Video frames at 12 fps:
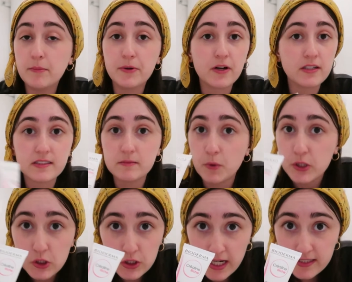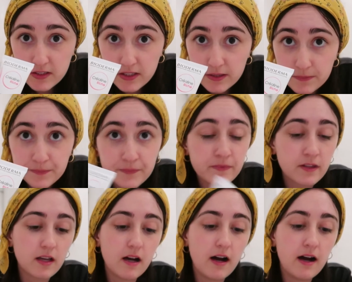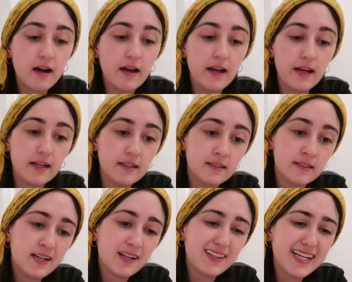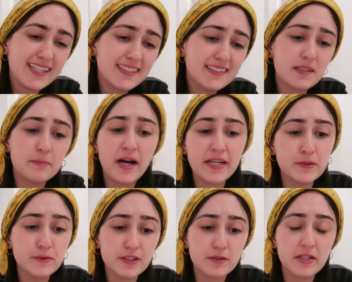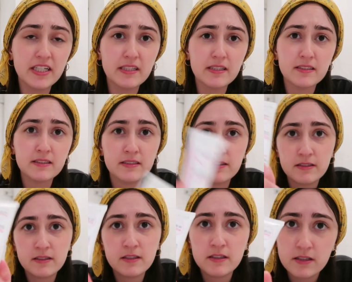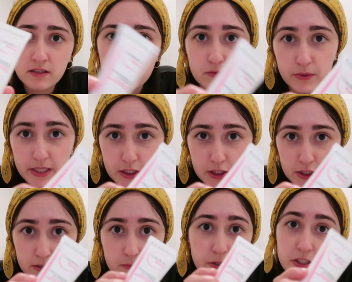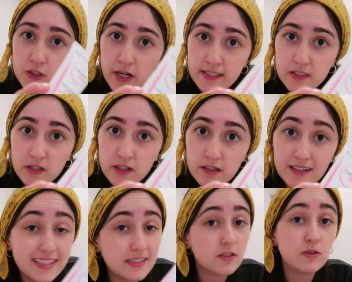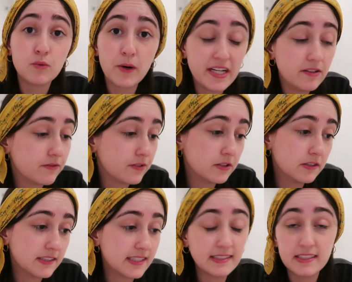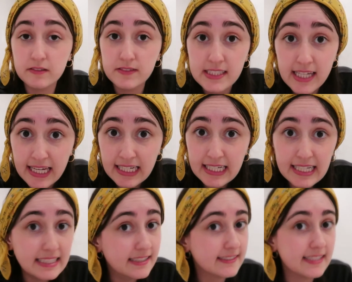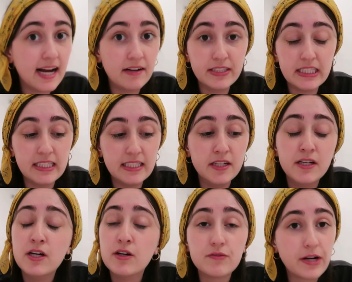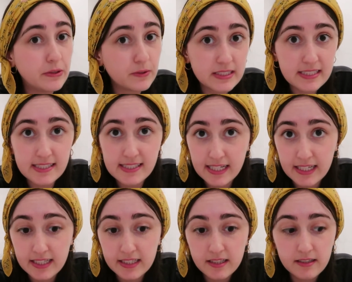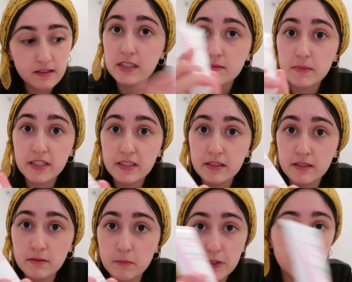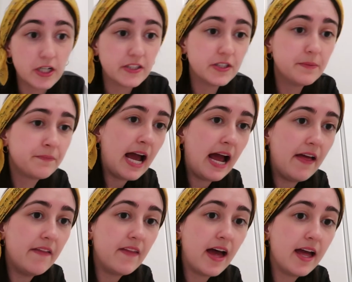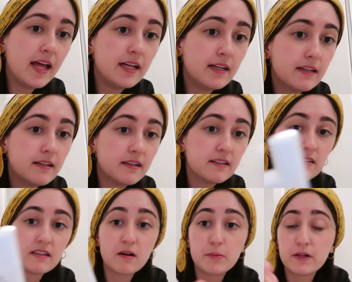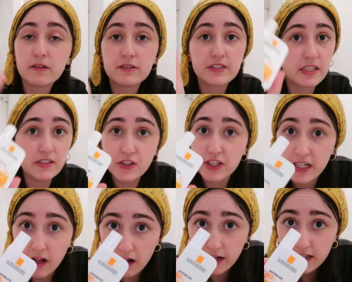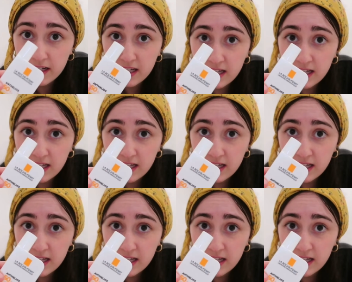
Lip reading: I put on some moisturizer. I like this Bioderma Rich Moisturizer. It's great for sensitive skin. It doesn't have any fragrances in it. That's my moisturizer. And then gotta put a little sunscreen on.